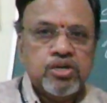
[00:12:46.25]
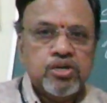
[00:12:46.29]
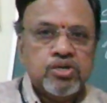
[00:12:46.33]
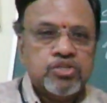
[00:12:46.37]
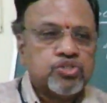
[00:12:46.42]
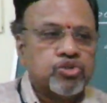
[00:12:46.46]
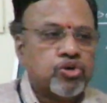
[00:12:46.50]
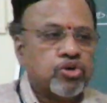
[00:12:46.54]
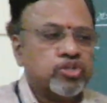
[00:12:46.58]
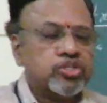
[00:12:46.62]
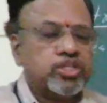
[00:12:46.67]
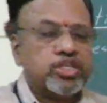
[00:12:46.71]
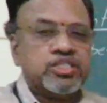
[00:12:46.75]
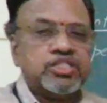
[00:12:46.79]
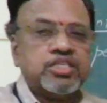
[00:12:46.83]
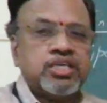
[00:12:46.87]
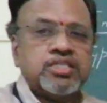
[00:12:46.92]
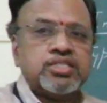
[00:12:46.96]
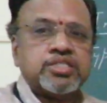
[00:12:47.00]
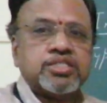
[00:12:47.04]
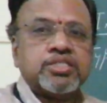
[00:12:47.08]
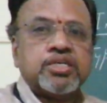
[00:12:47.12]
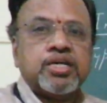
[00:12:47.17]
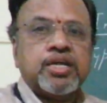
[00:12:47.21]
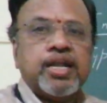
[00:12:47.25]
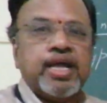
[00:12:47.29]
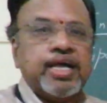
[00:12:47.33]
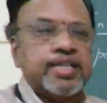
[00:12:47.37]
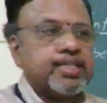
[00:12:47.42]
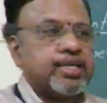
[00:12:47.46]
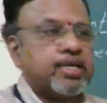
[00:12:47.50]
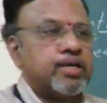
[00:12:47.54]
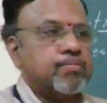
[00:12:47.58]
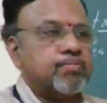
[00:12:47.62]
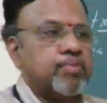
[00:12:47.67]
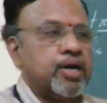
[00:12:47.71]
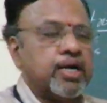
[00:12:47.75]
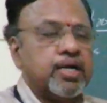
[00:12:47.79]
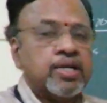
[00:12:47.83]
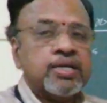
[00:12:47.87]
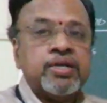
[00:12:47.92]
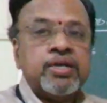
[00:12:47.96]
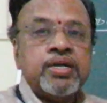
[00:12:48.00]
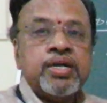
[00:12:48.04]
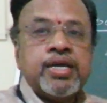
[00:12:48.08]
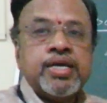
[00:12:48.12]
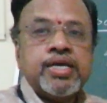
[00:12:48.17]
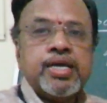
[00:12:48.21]
So this is nothing but
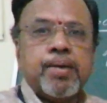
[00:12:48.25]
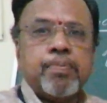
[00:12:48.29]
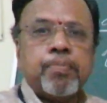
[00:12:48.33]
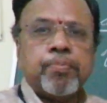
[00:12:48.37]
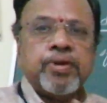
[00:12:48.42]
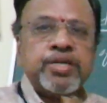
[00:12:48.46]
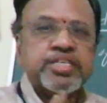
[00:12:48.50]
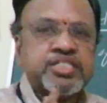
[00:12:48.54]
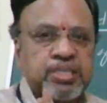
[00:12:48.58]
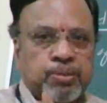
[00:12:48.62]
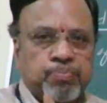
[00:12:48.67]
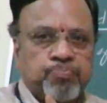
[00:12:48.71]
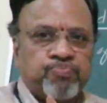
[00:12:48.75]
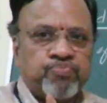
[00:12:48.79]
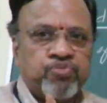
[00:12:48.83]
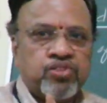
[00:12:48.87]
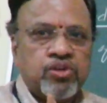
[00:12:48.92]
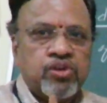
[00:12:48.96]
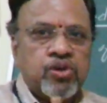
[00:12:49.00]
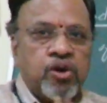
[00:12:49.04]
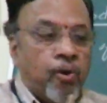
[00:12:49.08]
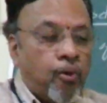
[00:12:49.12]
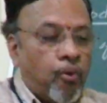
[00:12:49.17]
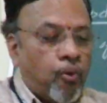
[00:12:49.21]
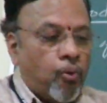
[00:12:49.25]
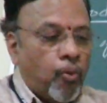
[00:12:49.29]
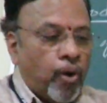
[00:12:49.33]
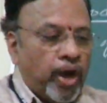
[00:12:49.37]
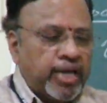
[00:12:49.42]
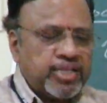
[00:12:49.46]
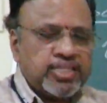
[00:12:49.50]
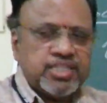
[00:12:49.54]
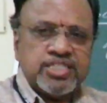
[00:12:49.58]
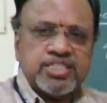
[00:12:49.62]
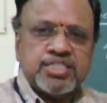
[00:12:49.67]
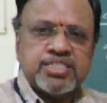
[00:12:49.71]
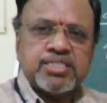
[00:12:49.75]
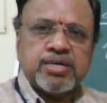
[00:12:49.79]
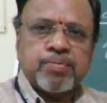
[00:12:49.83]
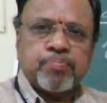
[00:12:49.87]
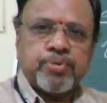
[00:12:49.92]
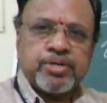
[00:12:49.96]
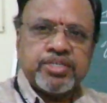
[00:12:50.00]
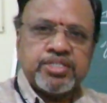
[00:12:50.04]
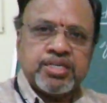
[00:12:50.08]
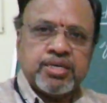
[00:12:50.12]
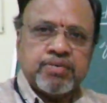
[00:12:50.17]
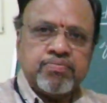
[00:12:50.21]
a prism. Why this is a
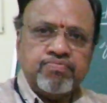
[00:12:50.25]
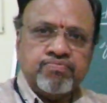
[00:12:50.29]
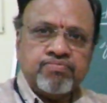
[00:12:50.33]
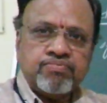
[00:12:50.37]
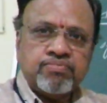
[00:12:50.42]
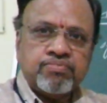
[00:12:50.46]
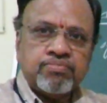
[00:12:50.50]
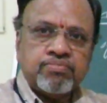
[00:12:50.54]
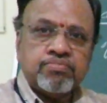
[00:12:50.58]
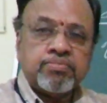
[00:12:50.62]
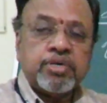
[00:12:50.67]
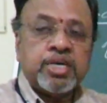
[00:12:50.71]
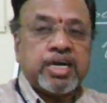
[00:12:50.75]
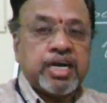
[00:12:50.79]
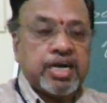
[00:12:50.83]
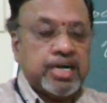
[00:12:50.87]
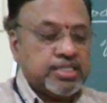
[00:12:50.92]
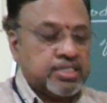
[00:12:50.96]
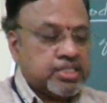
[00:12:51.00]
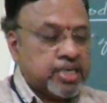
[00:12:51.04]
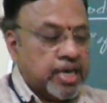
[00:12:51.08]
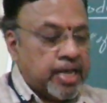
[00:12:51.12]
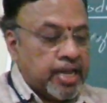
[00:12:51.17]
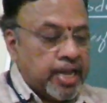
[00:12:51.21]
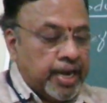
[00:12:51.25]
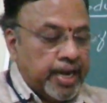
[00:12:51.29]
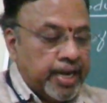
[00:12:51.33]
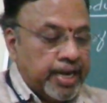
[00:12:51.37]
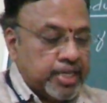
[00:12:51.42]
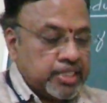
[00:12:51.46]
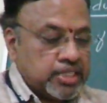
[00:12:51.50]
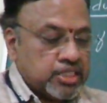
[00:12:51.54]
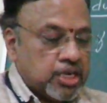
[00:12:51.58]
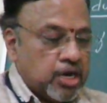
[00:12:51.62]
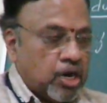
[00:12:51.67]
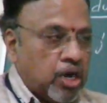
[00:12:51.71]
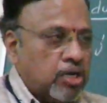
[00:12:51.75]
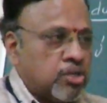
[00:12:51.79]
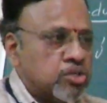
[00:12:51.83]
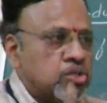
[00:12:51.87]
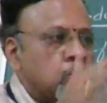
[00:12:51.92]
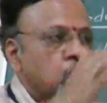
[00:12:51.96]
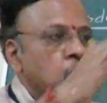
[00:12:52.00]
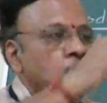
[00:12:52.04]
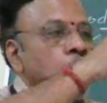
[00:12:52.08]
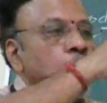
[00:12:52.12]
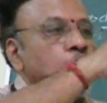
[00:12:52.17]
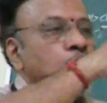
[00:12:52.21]
prism? Because it has
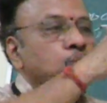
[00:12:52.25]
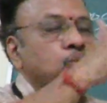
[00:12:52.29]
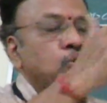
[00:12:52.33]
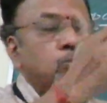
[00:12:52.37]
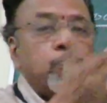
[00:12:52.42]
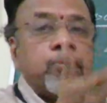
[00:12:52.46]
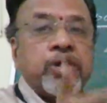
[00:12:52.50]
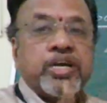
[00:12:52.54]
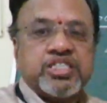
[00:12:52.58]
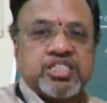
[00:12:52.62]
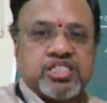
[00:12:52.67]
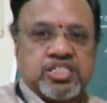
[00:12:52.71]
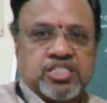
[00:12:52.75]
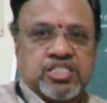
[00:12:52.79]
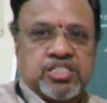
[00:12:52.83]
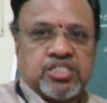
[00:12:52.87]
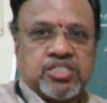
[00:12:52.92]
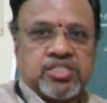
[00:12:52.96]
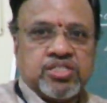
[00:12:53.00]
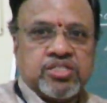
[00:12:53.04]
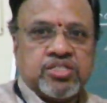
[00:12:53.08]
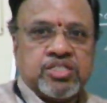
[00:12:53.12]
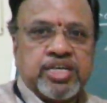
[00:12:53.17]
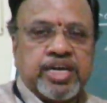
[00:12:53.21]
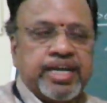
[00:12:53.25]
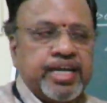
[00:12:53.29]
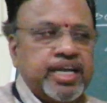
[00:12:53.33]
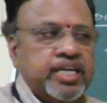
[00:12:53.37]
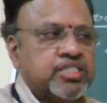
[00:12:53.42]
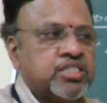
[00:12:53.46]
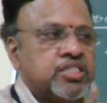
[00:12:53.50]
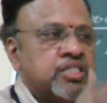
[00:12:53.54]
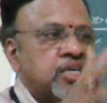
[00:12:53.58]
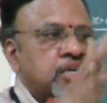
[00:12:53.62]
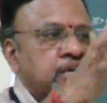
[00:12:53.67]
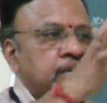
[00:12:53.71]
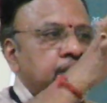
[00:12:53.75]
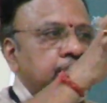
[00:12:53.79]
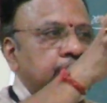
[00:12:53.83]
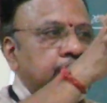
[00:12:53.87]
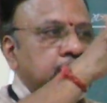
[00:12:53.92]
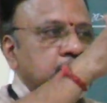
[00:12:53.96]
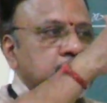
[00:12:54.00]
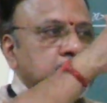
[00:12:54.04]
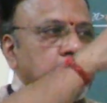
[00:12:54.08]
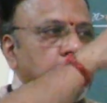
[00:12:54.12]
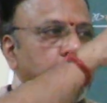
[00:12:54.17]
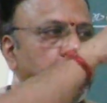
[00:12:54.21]
got two bases. That is, it
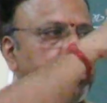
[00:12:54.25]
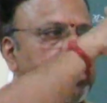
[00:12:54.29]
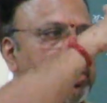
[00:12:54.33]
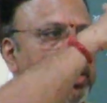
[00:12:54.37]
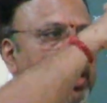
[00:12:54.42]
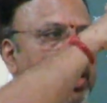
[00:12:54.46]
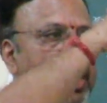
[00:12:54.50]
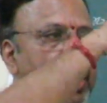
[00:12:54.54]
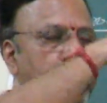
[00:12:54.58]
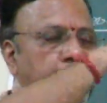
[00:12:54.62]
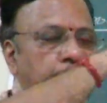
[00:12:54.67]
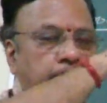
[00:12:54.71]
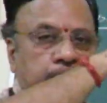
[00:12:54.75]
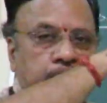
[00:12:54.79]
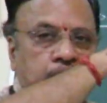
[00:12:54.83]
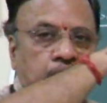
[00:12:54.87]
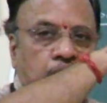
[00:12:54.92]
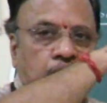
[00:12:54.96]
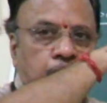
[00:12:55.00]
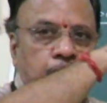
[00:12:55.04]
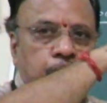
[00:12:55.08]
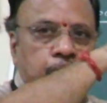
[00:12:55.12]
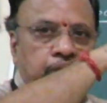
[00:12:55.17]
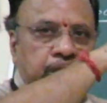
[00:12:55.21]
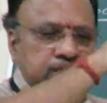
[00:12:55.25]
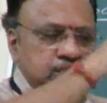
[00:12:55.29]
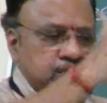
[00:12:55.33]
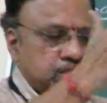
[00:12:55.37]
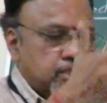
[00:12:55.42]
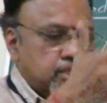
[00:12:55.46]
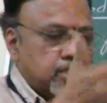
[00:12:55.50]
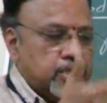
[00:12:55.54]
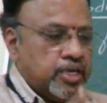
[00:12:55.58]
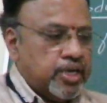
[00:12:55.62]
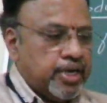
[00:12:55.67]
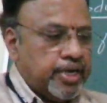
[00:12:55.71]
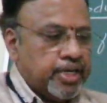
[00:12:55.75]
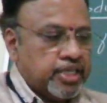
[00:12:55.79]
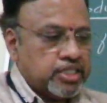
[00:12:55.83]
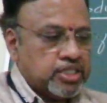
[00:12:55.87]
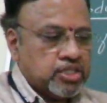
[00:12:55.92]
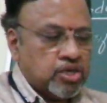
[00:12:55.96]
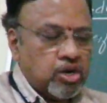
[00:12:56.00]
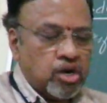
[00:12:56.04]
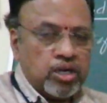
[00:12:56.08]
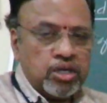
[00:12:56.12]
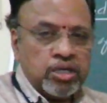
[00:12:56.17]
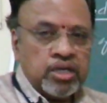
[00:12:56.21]
has got a top base, it has
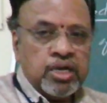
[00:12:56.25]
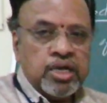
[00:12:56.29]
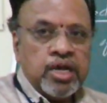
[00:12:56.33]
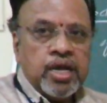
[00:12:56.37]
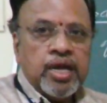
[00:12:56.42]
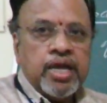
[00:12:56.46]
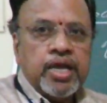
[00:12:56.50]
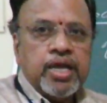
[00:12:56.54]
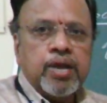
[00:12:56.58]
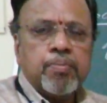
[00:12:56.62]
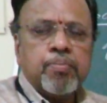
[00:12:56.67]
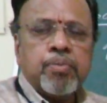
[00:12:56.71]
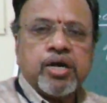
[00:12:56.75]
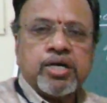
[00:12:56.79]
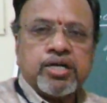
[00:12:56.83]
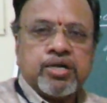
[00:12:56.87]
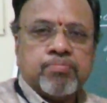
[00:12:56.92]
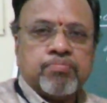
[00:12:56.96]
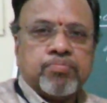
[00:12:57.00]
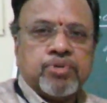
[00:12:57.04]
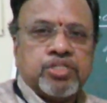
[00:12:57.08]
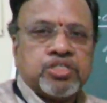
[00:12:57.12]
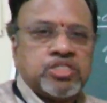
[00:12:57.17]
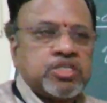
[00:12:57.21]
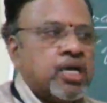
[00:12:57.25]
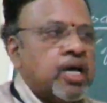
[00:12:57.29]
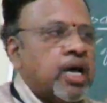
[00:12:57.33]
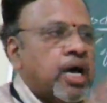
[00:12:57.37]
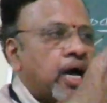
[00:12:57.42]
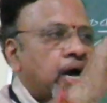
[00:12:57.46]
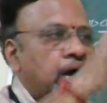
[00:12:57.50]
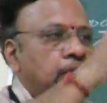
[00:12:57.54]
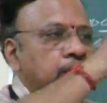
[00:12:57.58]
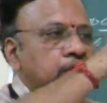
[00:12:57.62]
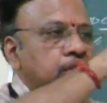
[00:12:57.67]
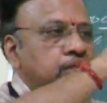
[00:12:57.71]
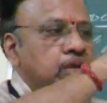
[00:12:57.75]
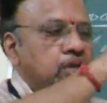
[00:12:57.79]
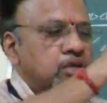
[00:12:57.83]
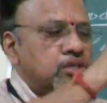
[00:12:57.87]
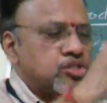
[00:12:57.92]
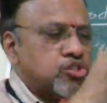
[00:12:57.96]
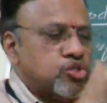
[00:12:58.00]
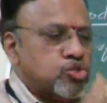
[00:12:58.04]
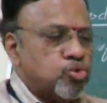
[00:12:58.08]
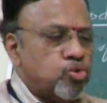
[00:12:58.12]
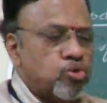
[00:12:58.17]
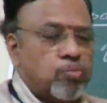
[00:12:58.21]
got a bottom base. And
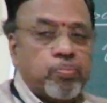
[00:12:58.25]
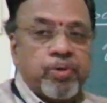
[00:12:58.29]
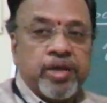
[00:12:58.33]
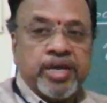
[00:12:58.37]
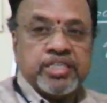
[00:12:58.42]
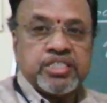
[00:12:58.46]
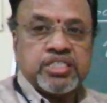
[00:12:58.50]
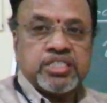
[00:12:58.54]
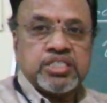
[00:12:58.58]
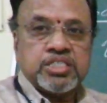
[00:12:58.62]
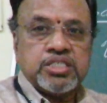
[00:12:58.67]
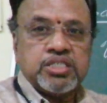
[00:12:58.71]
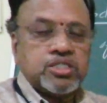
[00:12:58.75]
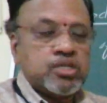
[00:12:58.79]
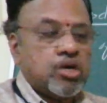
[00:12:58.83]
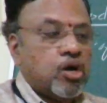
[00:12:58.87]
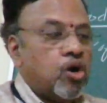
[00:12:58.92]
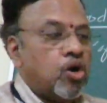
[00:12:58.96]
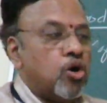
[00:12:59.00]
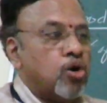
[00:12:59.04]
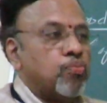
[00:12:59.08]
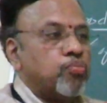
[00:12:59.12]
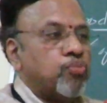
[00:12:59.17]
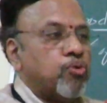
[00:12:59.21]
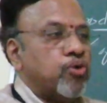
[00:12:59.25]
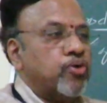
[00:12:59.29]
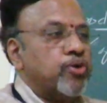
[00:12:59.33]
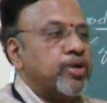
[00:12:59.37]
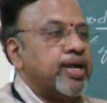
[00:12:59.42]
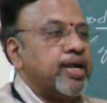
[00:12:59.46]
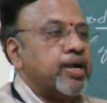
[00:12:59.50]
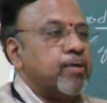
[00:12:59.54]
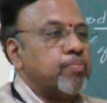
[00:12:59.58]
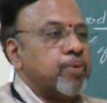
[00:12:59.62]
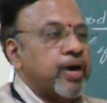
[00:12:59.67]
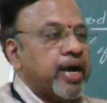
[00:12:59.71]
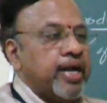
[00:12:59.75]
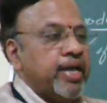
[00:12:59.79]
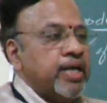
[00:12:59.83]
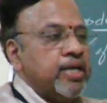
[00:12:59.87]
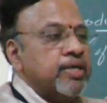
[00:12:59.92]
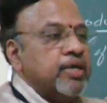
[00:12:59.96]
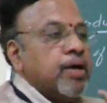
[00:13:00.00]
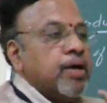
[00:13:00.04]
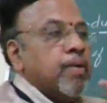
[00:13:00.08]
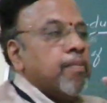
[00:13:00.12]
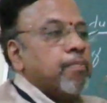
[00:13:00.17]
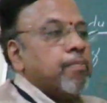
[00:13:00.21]
these two bases are bounded by
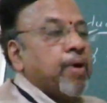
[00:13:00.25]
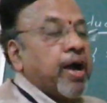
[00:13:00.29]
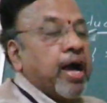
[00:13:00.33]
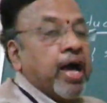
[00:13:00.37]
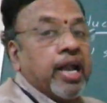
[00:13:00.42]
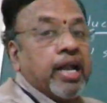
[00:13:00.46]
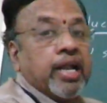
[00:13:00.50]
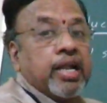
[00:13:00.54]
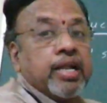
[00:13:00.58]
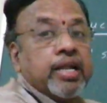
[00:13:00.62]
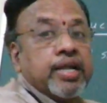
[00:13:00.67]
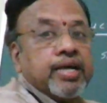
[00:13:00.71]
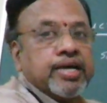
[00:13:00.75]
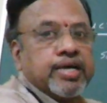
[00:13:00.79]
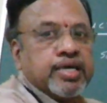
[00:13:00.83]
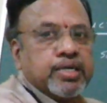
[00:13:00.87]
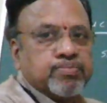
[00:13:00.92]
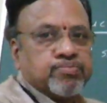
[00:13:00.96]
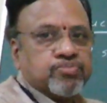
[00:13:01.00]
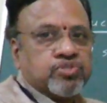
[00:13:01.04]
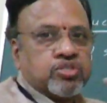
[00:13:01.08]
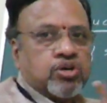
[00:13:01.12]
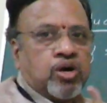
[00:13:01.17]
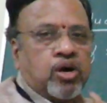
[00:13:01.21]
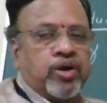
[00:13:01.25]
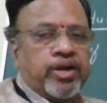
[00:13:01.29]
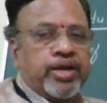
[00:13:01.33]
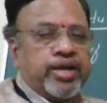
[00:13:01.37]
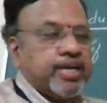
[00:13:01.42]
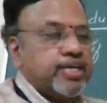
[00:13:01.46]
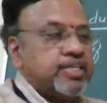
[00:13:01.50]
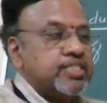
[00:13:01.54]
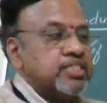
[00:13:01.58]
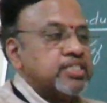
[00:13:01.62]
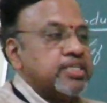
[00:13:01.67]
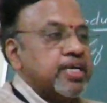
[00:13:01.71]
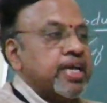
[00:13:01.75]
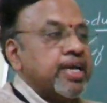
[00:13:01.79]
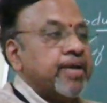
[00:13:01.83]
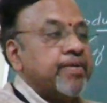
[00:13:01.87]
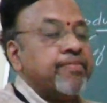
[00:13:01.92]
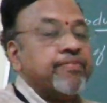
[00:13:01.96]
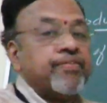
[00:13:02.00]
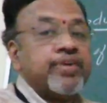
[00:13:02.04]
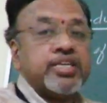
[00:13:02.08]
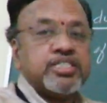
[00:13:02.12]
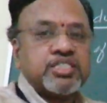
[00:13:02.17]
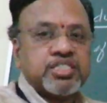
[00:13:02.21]
parallelograms, or I can
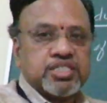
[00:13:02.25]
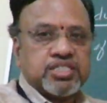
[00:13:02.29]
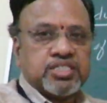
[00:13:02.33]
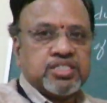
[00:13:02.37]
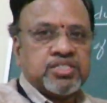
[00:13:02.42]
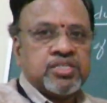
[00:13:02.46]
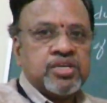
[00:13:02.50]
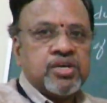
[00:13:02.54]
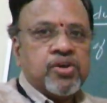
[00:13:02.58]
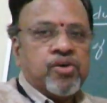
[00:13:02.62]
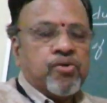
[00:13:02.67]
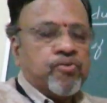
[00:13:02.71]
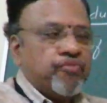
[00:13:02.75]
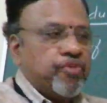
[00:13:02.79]
say faces.